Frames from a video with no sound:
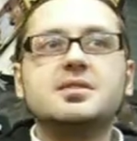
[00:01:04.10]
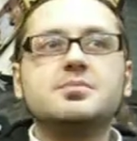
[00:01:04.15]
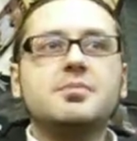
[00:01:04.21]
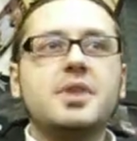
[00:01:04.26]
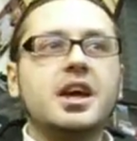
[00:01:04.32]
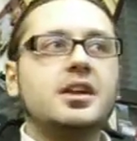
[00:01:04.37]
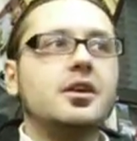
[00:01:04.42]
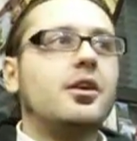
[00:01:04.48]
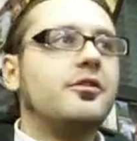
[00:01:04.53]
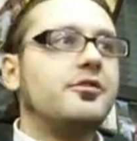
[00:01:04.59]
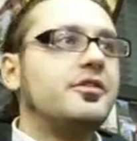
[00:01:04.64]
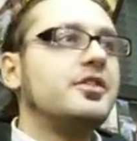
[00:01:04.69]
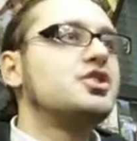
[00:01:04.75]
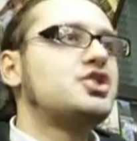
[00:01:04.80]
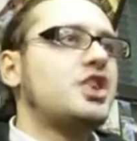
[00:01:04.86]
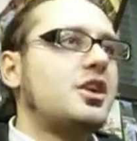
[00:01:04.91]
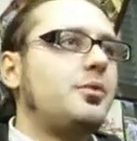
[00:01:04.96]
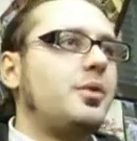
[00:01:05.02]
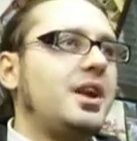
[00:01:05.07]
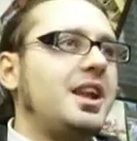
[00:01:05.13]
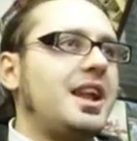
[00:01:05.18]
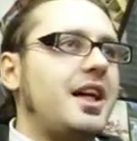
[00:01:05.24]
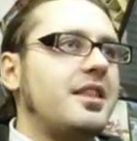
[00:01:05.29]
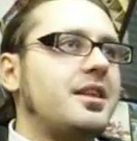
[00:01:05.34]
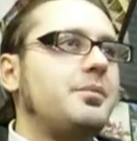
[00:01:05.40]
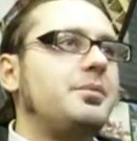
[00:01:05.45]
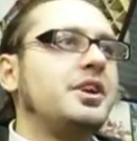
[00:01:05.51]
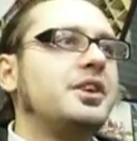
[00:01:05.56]
made of genuine
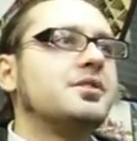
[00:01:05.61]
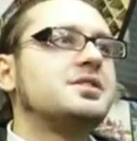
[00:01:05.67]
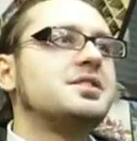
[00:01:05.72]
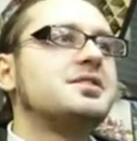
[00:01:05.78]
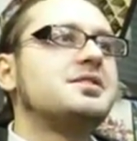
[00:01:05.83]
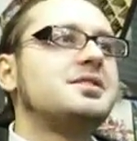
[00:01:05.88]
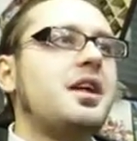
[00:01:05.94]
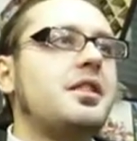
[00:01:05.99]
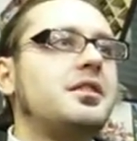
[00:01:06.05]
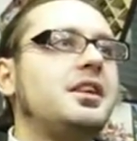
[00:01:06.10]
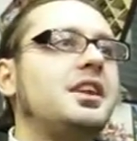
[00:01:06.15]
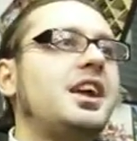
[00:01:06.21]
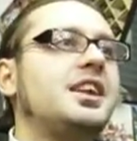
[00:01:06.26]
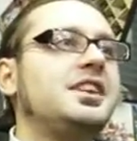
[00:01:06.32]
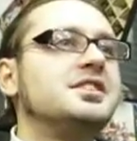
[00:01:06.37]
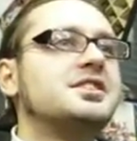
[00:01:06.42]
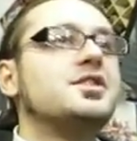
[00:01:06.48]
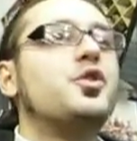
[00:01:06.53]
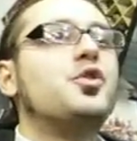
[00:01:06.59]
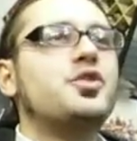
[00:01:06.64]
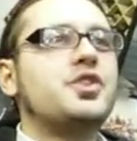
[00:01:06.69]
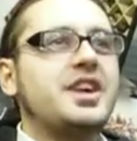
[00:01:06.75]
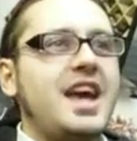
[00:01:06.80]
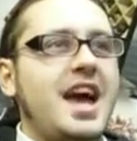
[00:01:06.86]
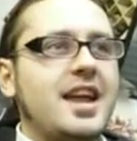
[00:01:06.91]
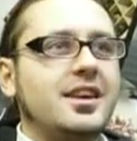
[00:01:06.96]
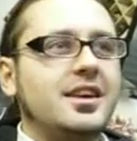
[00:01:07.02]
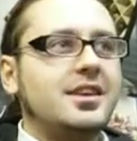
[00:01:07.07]
leather, because it's something that is
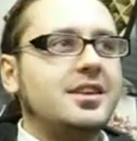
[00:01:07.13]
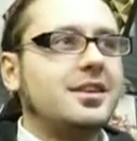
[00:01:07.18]
organic